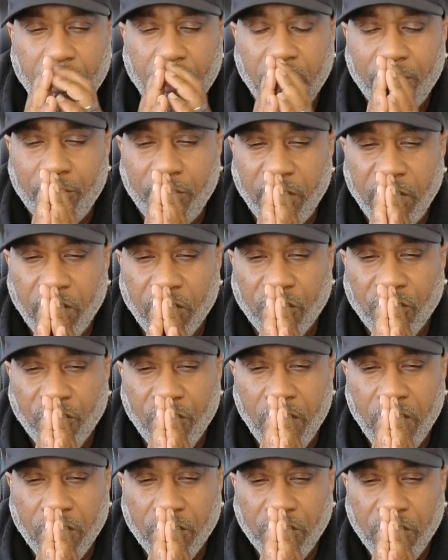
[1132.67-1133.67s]
and build
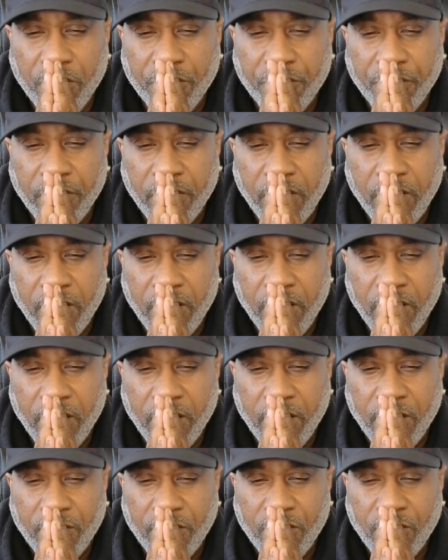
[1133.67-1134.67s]
strong children than it
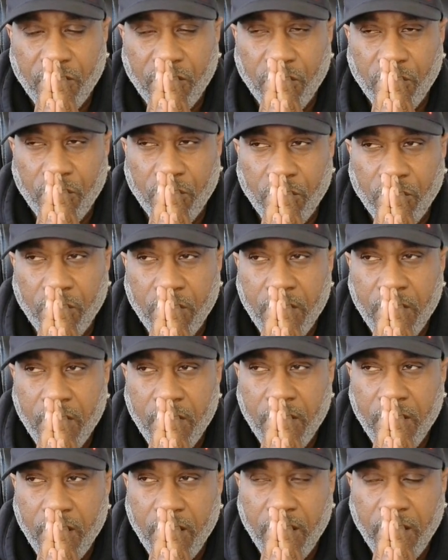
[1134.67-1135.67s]
is to
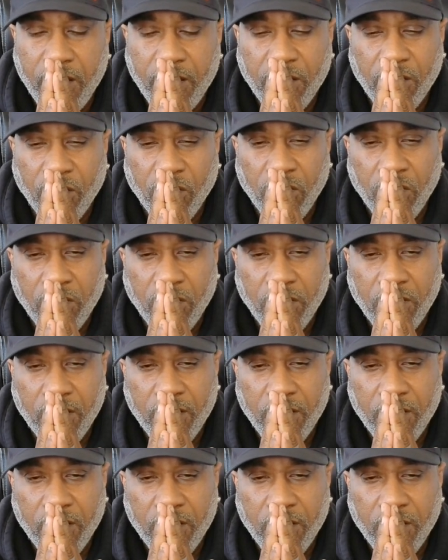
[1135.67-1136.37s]
heal